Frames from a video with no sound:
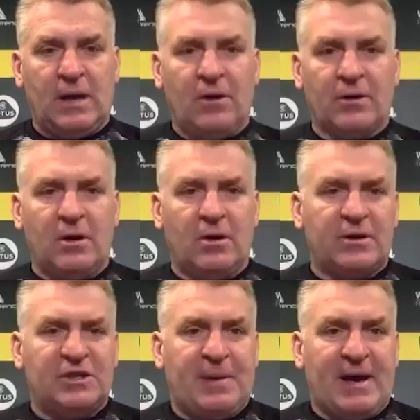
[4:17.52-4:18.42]
Lung
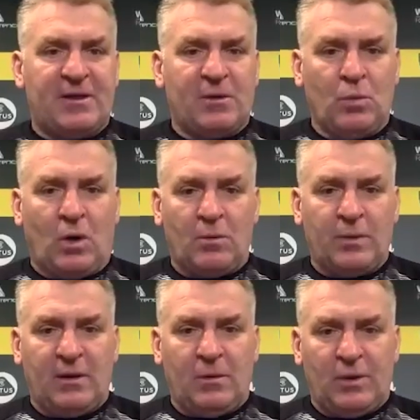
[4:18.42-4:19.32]
is better than what
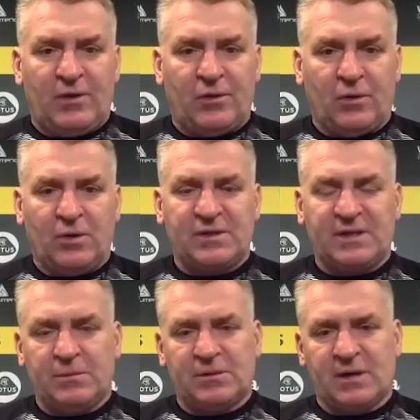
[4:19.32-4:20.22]
we thought.
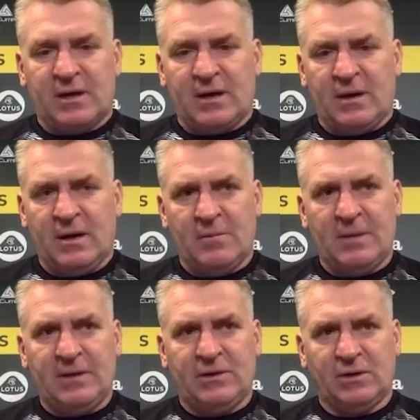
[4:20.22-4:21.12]
It was a
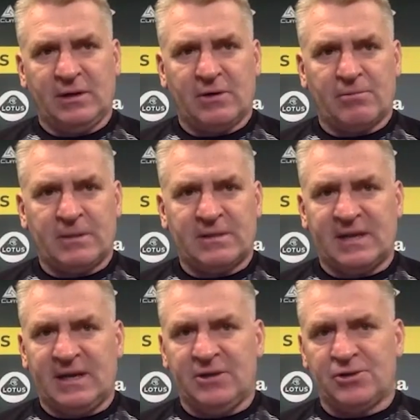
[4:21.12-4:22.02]
medial ligament
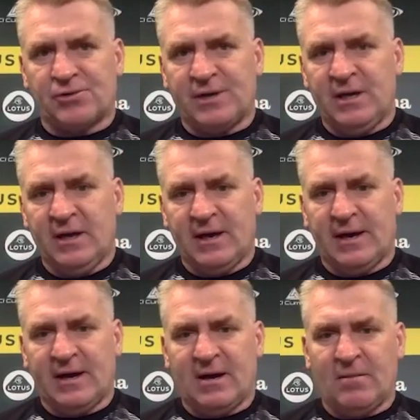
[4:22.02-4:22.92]
injury,
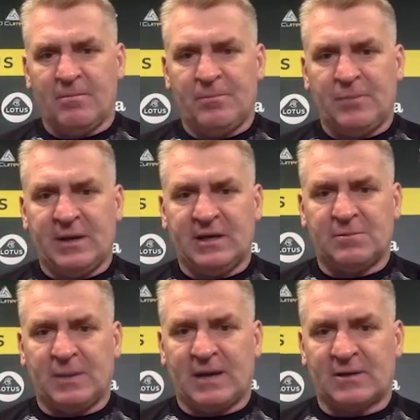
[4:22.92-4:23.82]
but
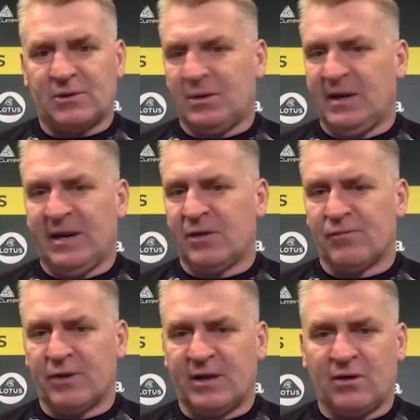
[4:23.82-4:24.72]
he's back doing linear
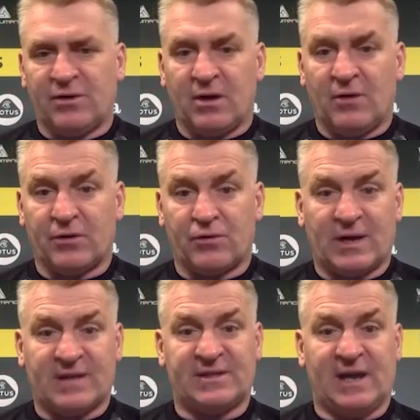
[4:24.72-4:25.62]
running on the
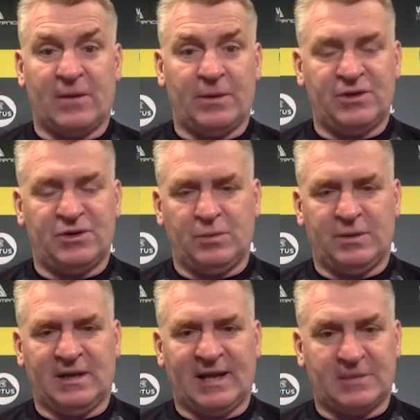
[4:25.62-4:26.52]
grass now, which we
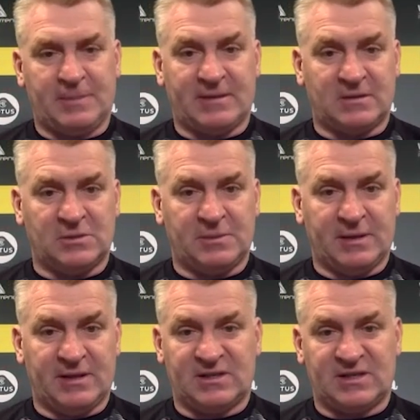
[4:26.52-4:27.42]
didn't expect him to be at
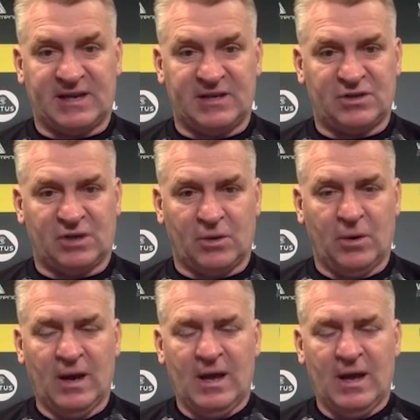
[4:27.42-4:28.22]
this stage. So